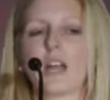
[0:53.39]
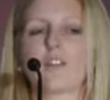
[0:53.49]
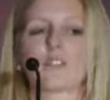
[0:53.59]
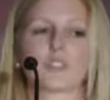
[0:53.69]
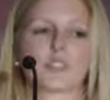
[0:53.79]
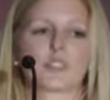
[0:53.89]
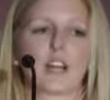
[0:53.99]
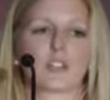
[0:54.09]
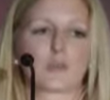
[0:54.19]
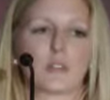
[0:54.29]
have the
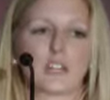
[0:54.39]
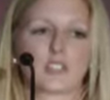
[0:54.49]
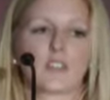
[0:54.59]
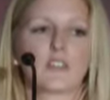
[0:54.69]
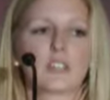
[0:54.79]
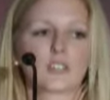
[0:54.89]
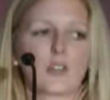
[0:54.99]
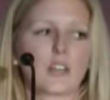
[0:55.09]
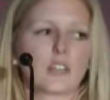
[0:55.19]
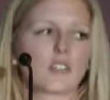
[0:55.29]
Saskatchewan HIV
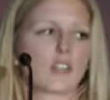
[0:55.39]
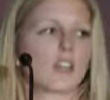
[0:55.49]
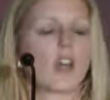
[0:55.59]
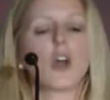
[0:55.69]
strategy,